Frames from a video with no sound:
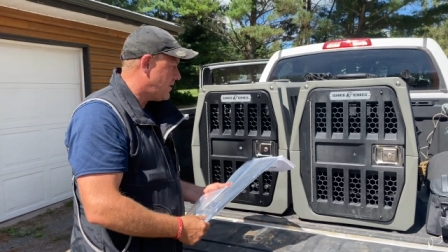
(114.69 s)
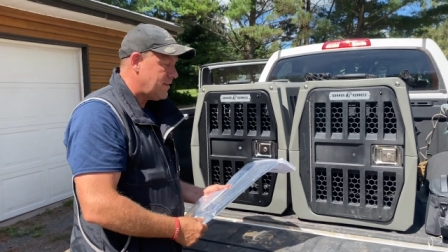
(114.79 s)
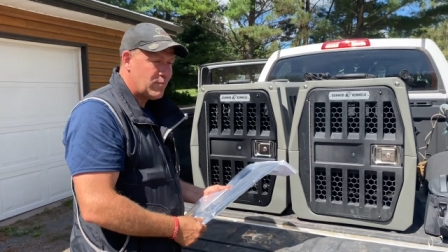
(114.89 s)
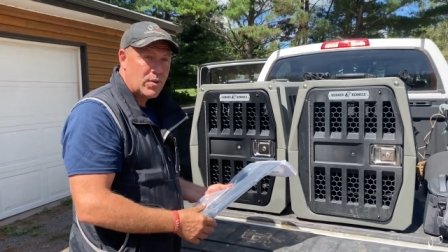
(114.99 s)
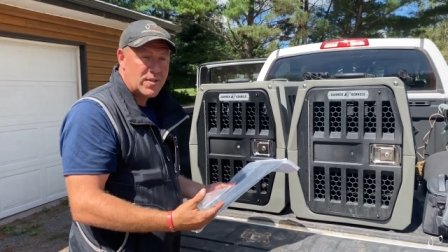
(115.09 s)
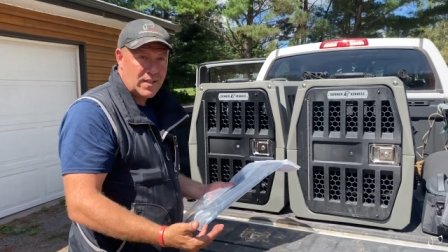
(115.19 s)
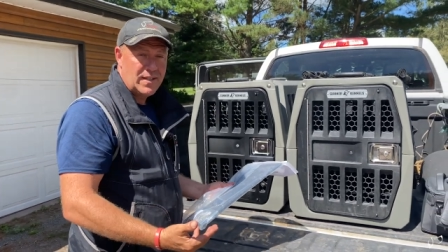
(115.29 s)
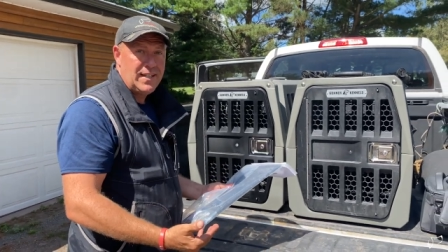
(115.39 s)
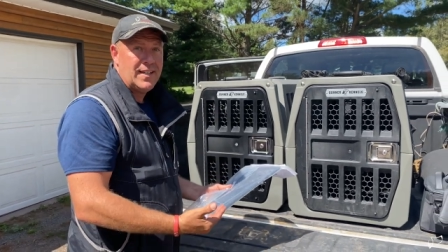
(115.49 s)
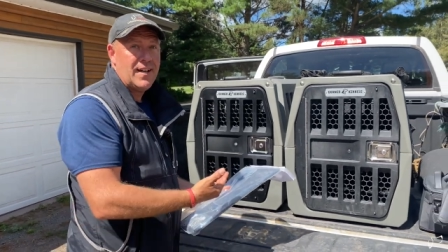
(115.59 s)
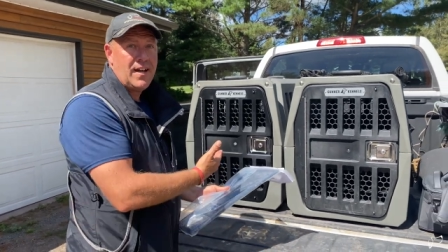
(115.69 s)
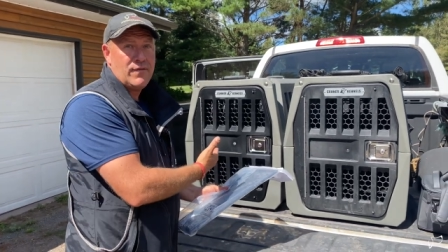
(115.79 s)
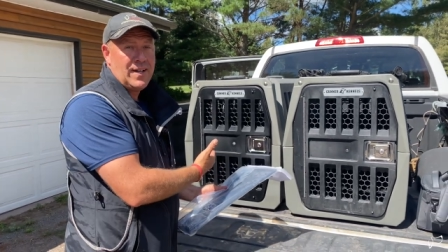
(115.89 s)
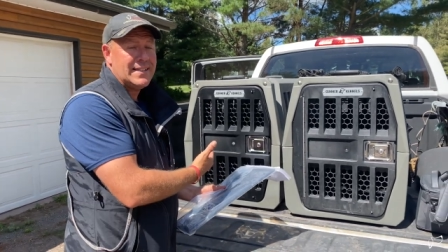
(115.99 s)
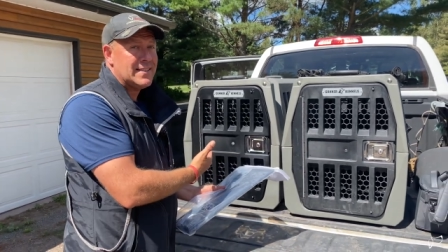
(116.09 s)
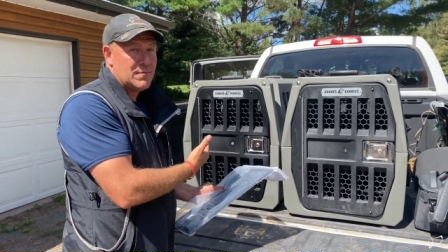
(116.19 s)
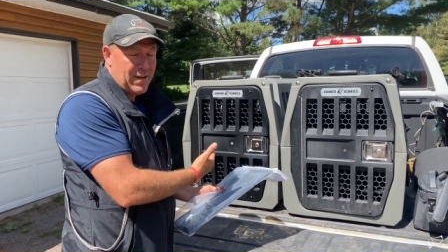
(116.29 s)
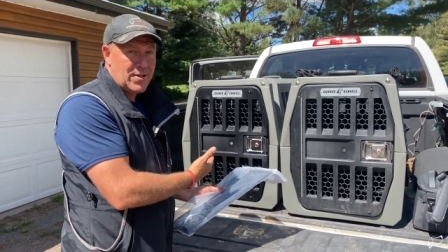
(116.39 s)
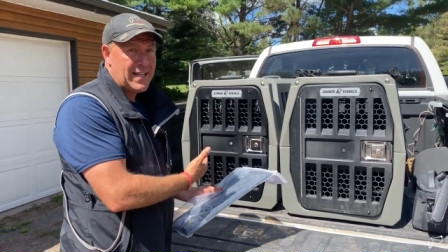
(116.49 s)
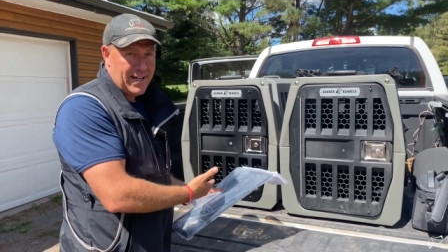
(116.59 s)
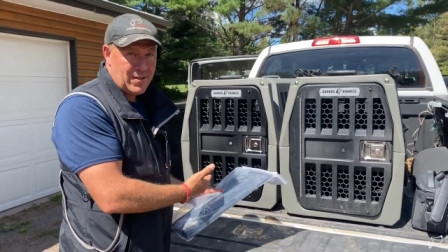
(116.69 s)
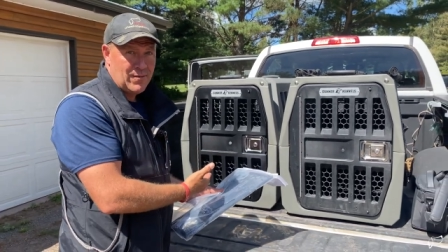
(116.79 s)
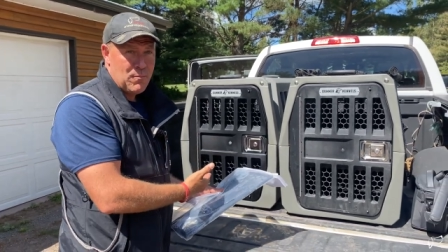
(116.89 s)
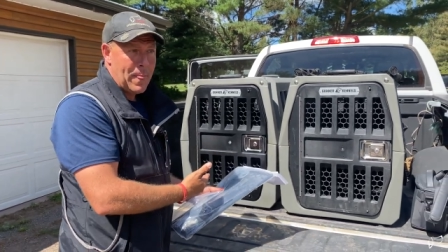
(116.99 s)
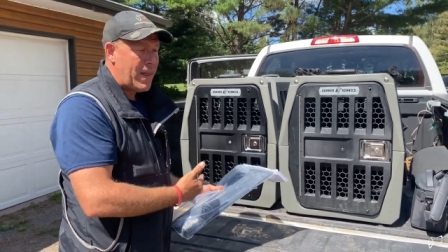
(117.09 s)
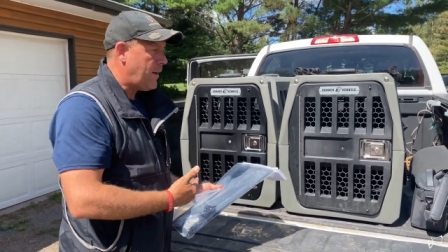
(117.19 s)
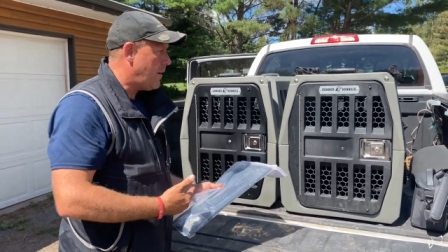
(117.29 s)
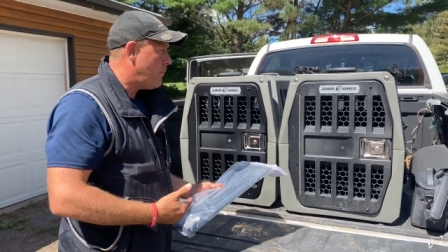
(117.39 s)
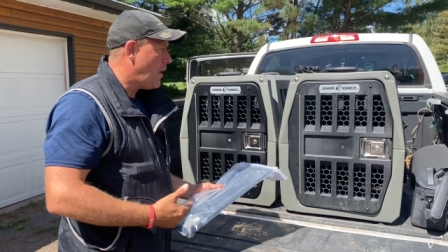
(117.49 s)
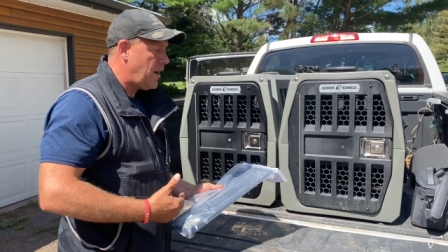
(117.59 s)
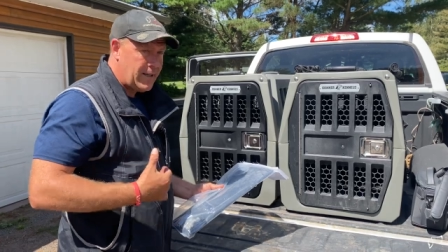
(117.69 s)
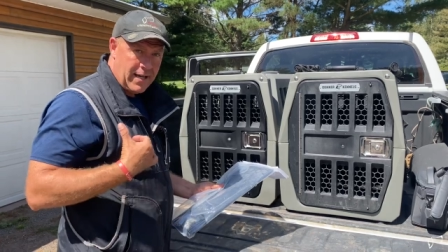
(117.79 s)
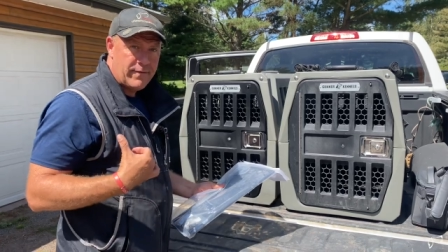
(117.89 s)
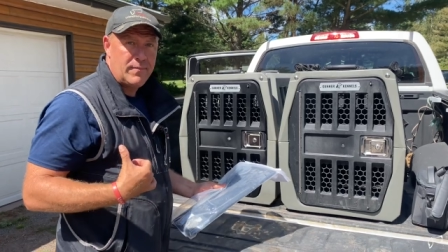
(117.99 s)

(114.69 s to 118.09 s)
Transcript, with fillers: And personally, I find this a better kennel. Um, I have